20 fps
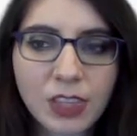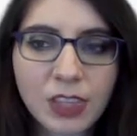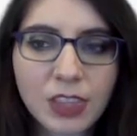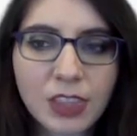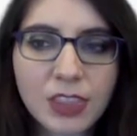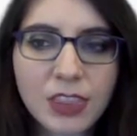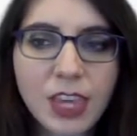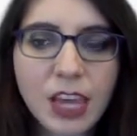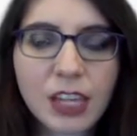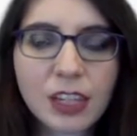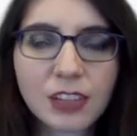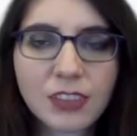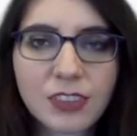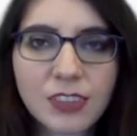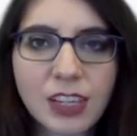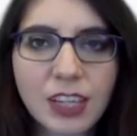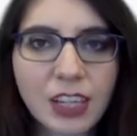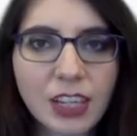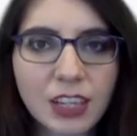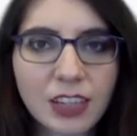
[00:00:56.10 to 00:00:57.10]
that'll
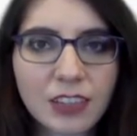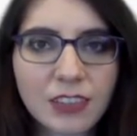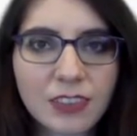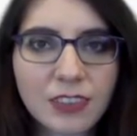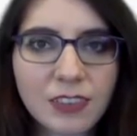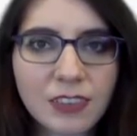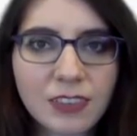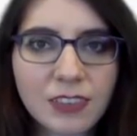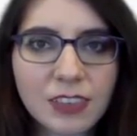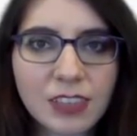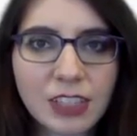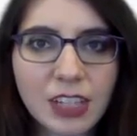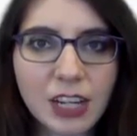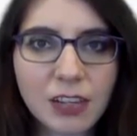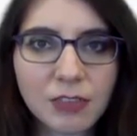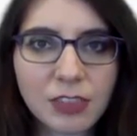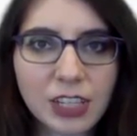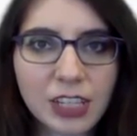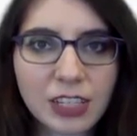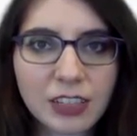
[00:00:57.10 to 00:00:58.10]
take us to
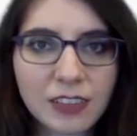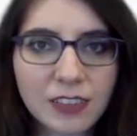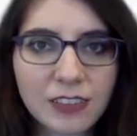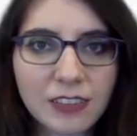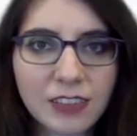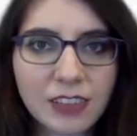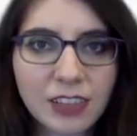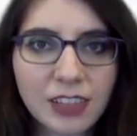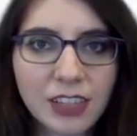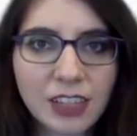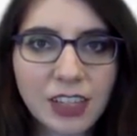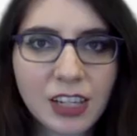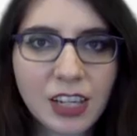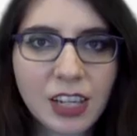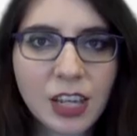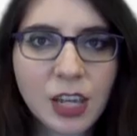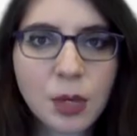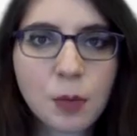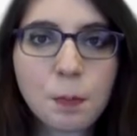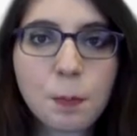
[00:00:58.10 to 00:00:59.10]
Novelist.
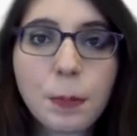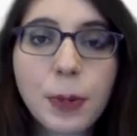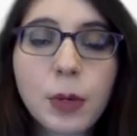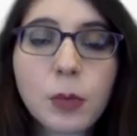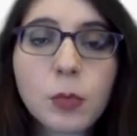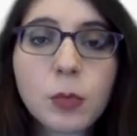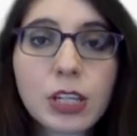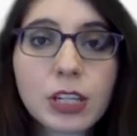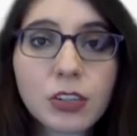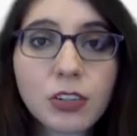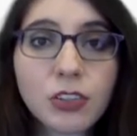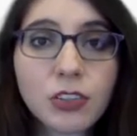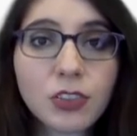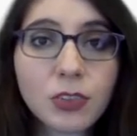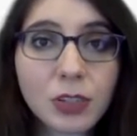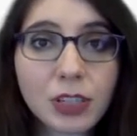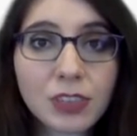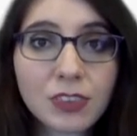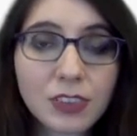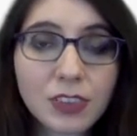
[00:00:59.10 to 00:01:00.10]
But we can
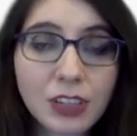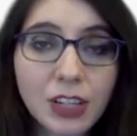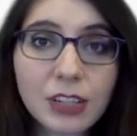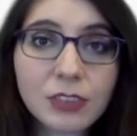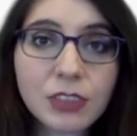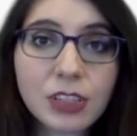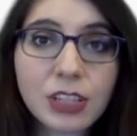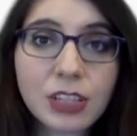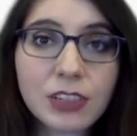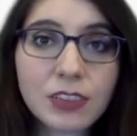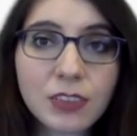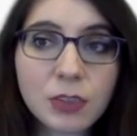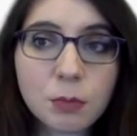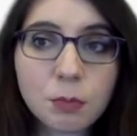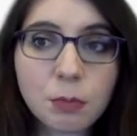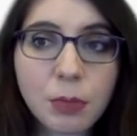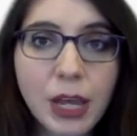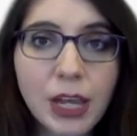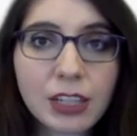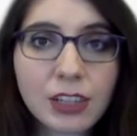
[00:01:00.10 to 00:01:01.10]
also get to Novelist
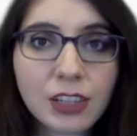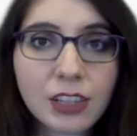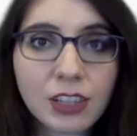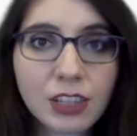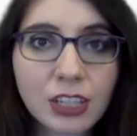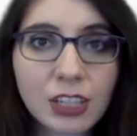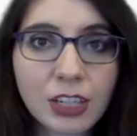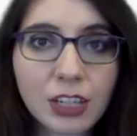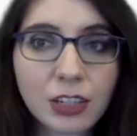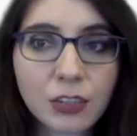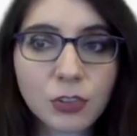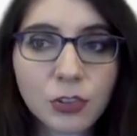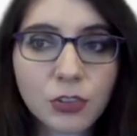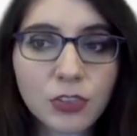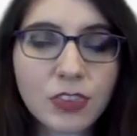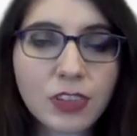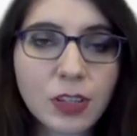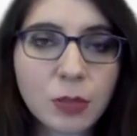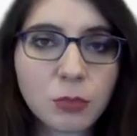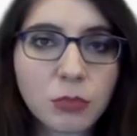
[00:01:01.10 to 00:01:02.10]
by looking under
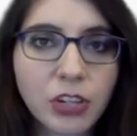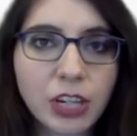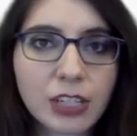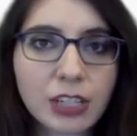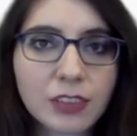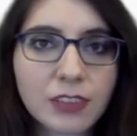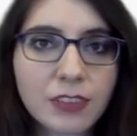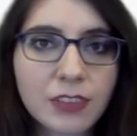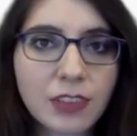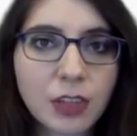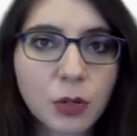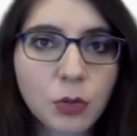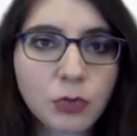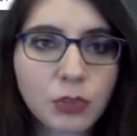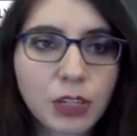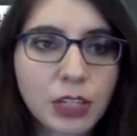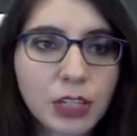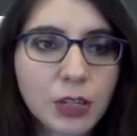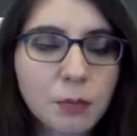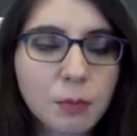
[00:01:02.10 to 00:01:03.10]
Subject. So
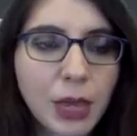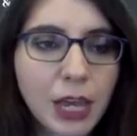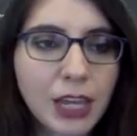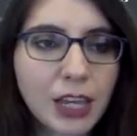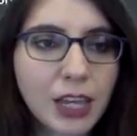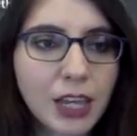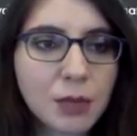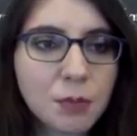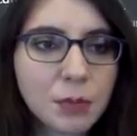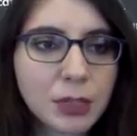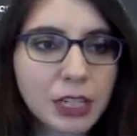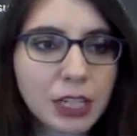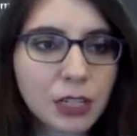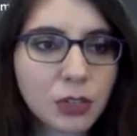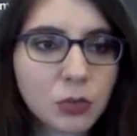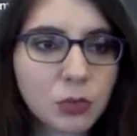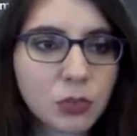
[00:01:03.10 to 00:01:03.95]
if I come back up and I go